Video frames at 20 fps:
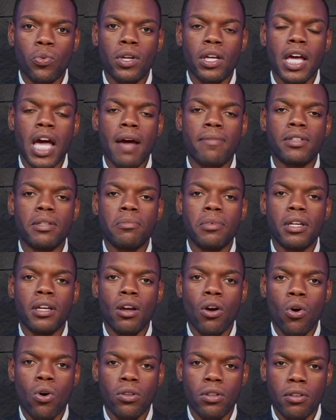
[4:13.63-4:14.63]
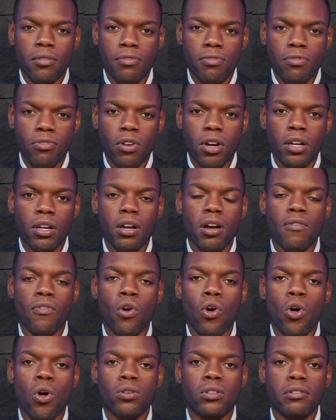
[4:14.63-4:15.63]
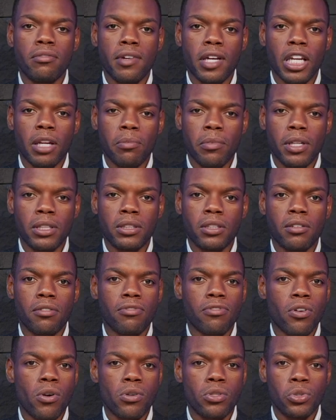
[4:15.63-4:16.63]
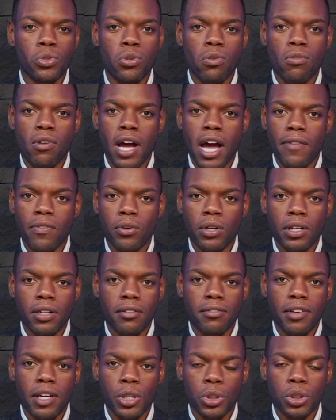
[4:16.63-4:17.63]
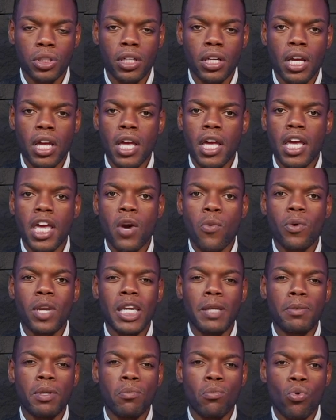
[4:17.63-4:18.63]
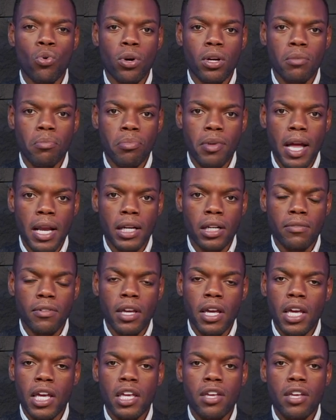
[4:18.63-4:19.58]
We have to be on the front of all developments, the first to arrive on innovation, and we need to be more competitive.